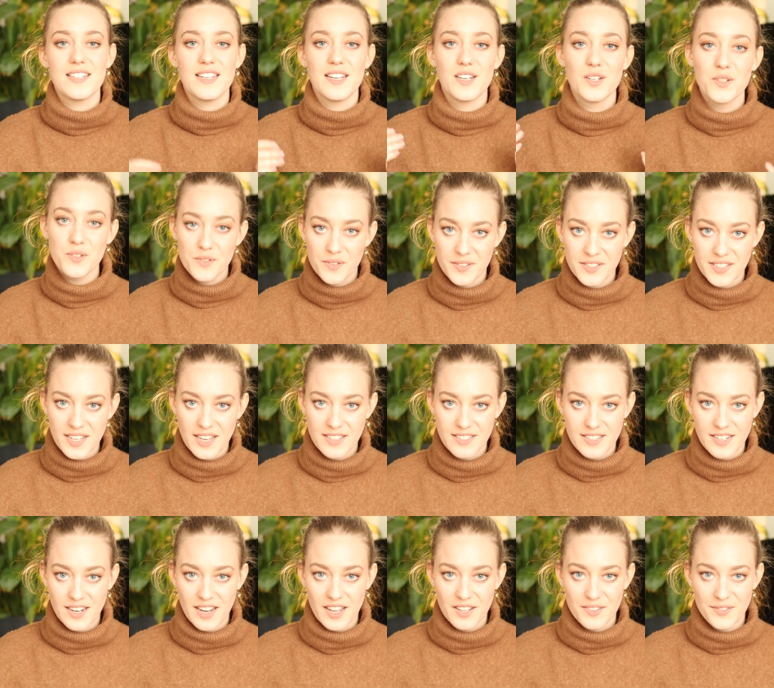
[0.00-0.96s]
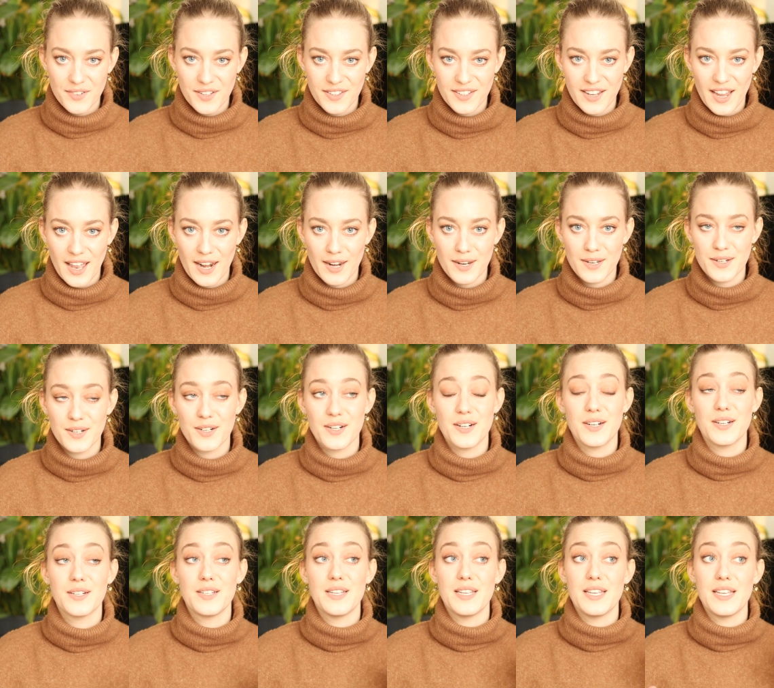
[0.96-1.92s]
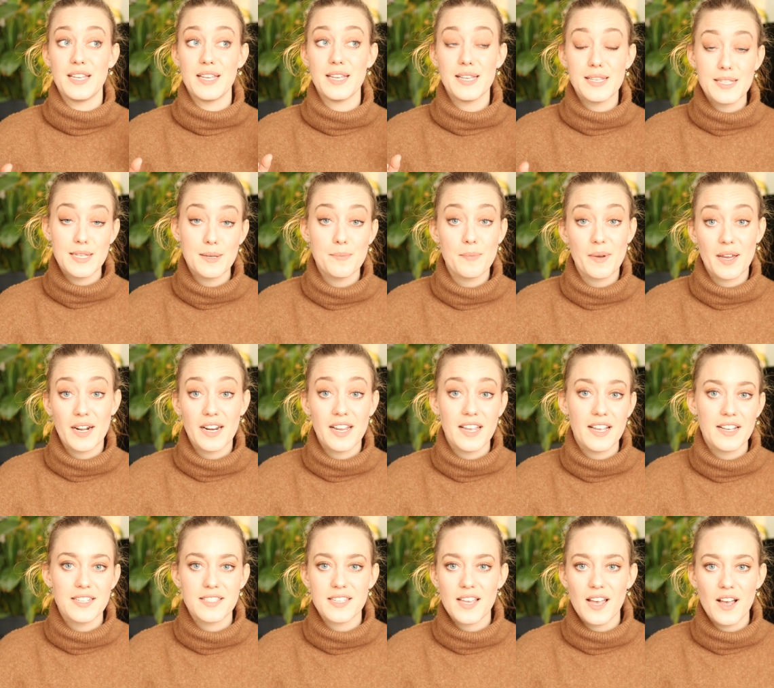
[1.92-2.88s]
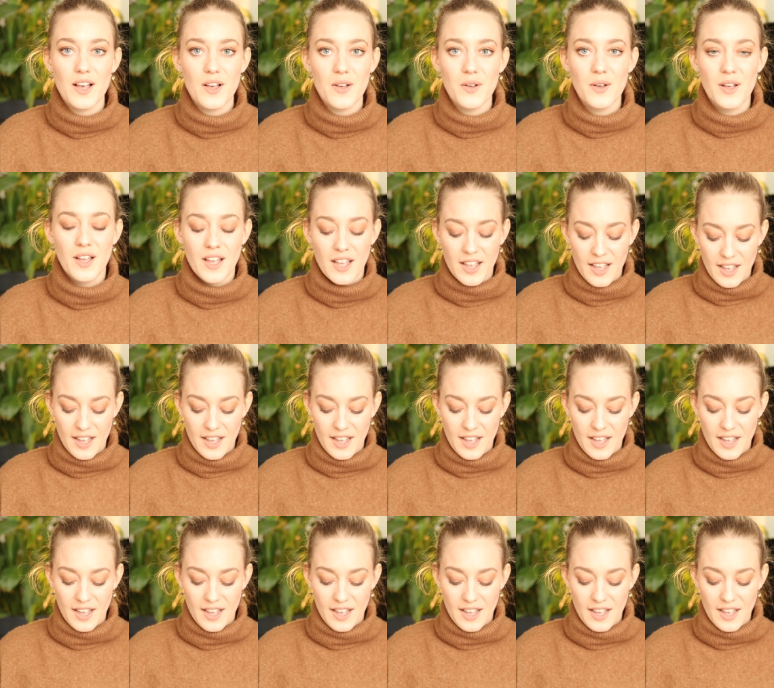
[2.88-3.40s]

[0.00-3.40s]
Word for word: the Look Fantastic Advent Calendar, the ICI Paris XL,